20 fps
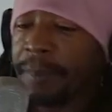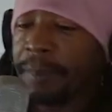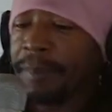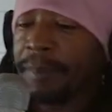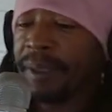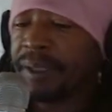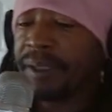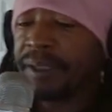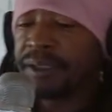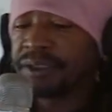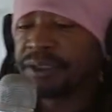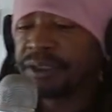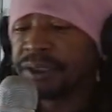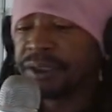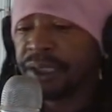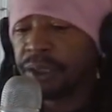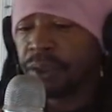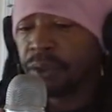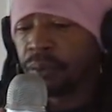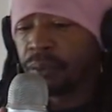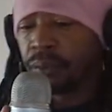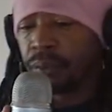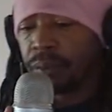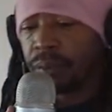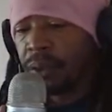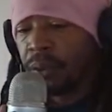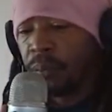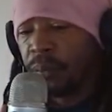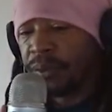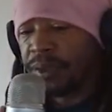and bend the steel.
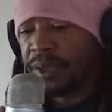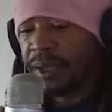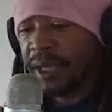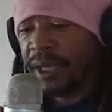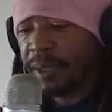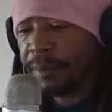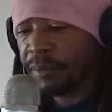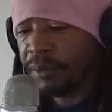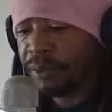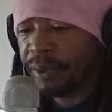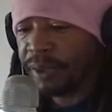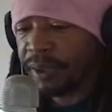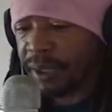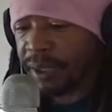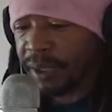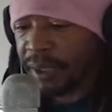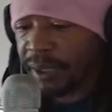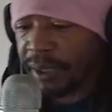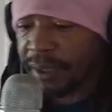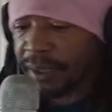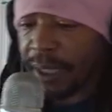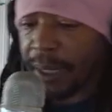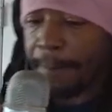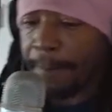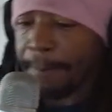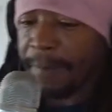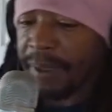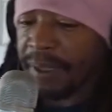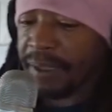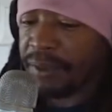With hammer in hand, I
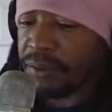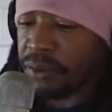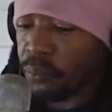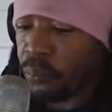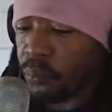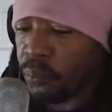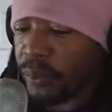make the